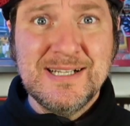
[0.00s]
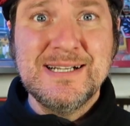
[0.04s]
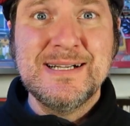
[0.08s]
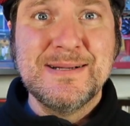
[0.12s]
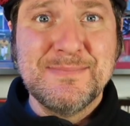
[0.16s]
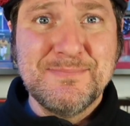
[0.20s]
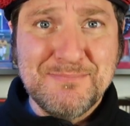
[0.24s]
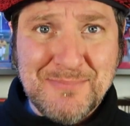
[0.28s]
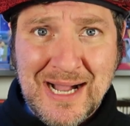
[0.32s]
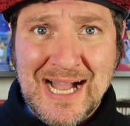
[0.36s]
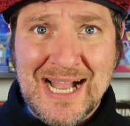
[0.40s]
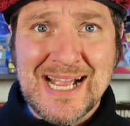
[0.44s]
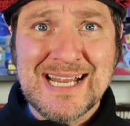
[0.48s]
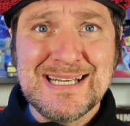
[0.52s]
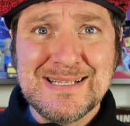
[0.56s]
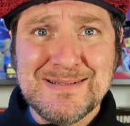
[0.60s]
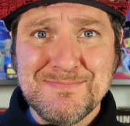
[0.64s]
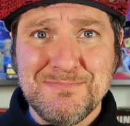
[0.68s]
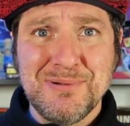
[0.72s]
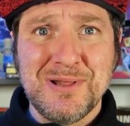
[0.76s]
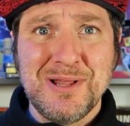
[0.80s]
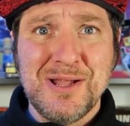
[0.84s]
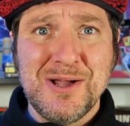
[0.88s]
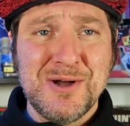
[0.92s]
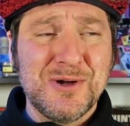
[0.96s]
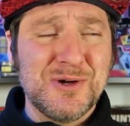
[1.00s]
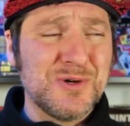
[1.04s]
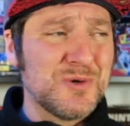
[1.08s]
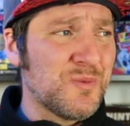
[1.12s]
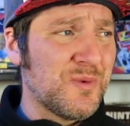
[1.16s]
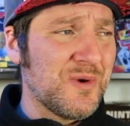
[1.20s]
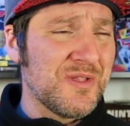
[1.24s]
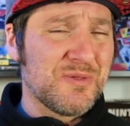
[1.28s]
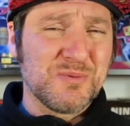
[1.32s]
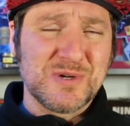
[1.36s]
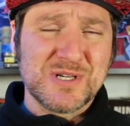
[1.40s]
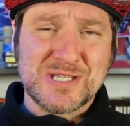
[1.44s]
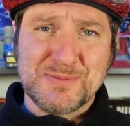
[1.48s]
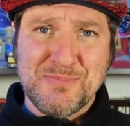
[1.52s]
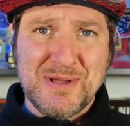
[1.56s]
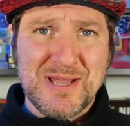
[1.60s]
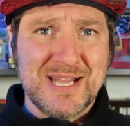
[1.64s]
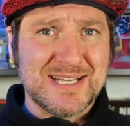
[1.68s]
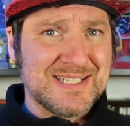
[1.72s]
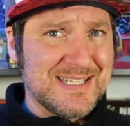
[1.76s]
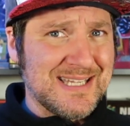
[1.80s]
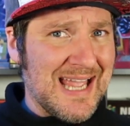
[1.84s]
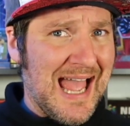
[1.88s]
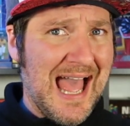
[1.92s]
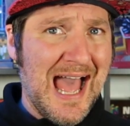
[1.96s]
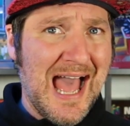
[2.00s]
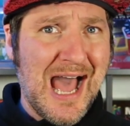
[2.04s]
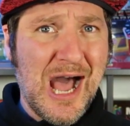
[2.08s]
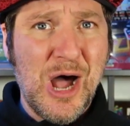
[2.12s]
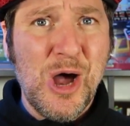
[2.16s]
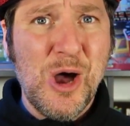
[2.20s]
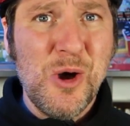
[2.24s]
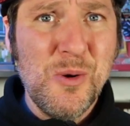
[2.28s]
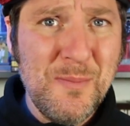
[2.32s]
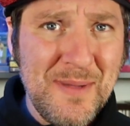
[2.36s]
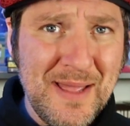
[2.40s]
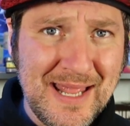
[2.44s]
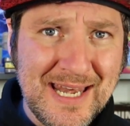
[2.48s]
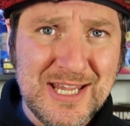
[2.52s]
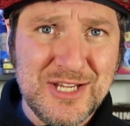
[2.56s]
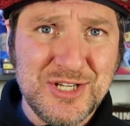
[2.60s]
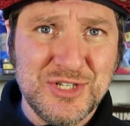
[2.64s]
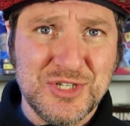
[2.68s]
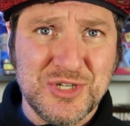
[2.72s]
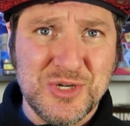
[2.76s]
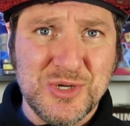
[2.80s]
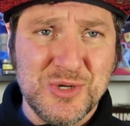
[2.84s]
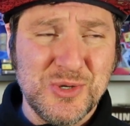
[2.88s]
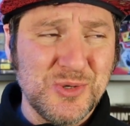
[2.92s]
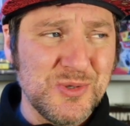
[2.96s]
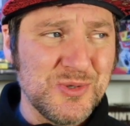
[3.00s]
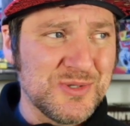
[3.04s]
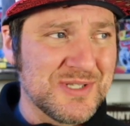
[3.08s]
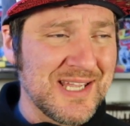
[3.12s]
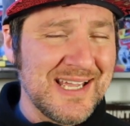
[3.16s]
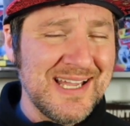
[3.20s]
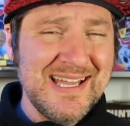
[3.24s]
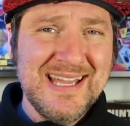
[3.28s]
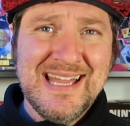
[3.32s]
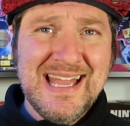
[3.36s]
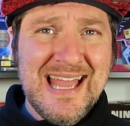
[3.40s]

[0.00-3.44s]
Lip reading: mind blown with respect to how many shoes,